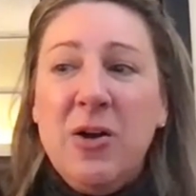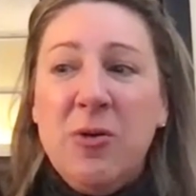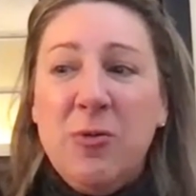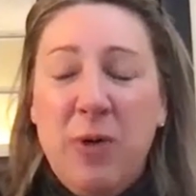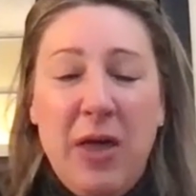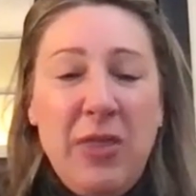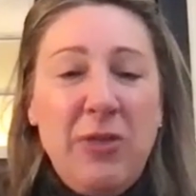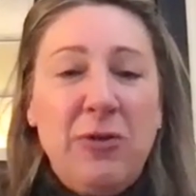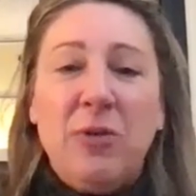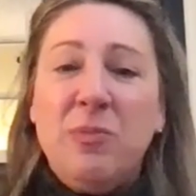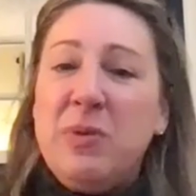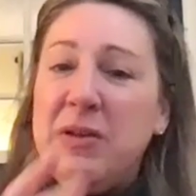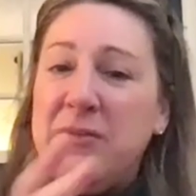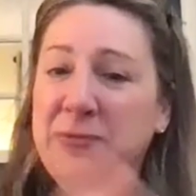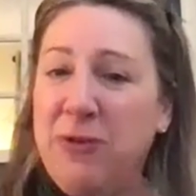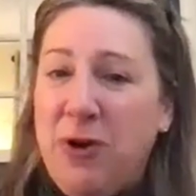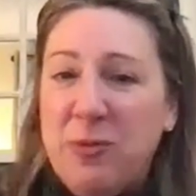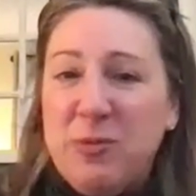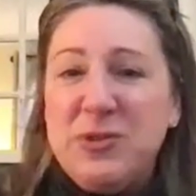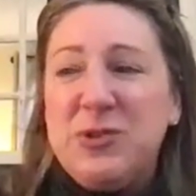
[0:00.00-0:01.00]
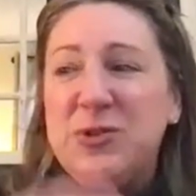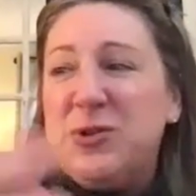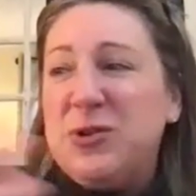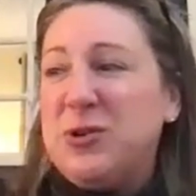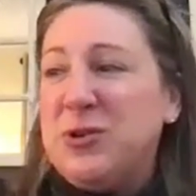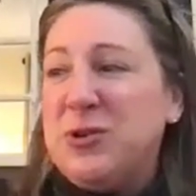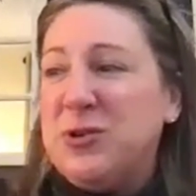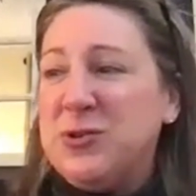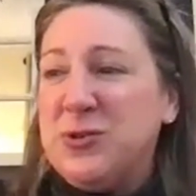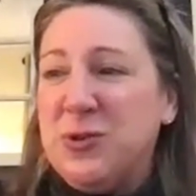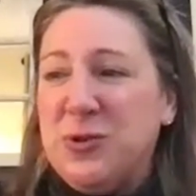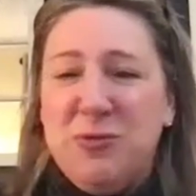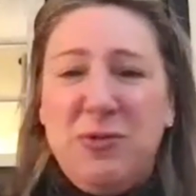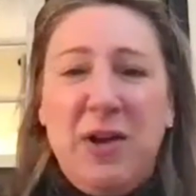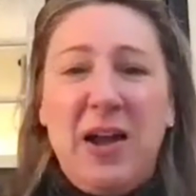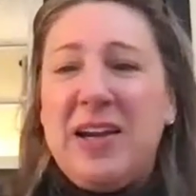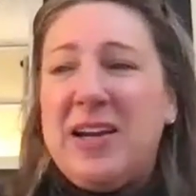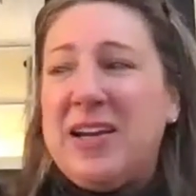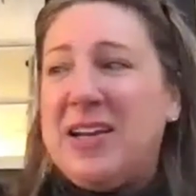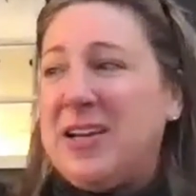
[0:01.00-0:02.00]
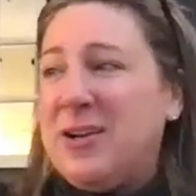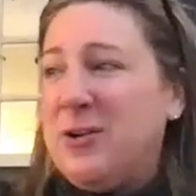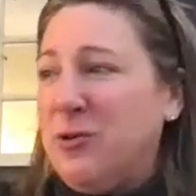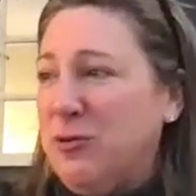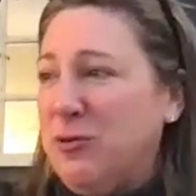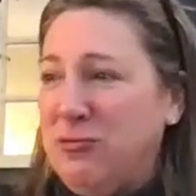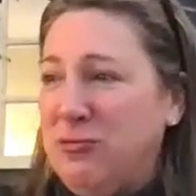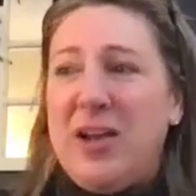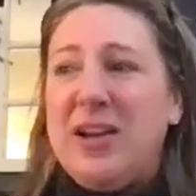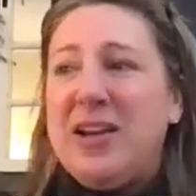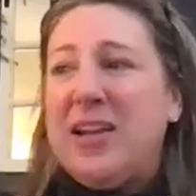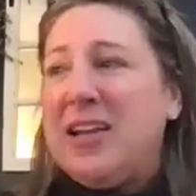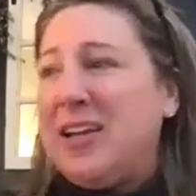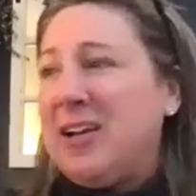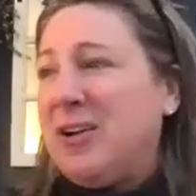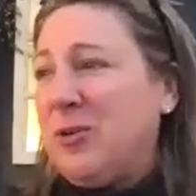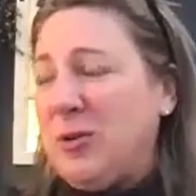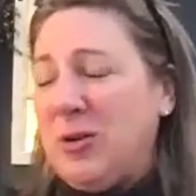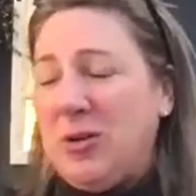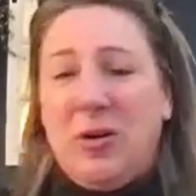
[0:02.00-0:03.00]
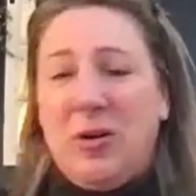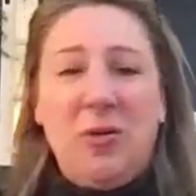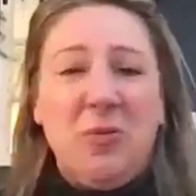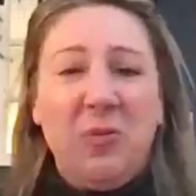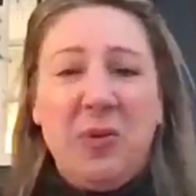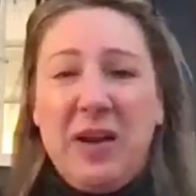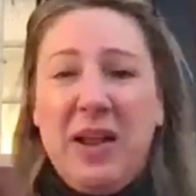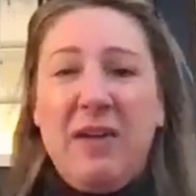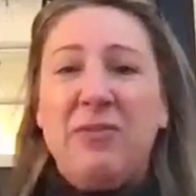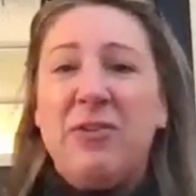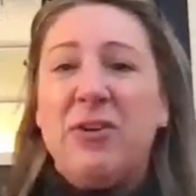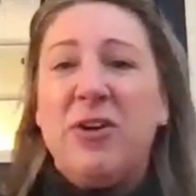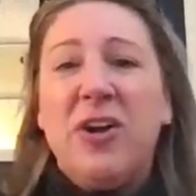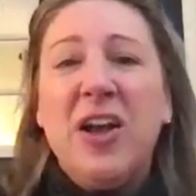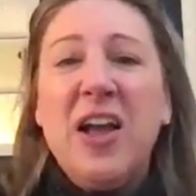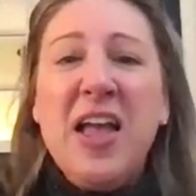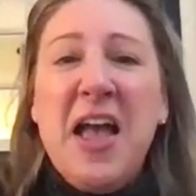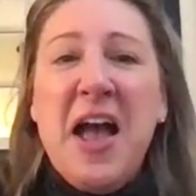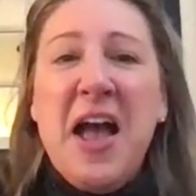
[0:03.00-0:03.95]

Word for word: whether it be pharmaceuticals or writing or running or whatever.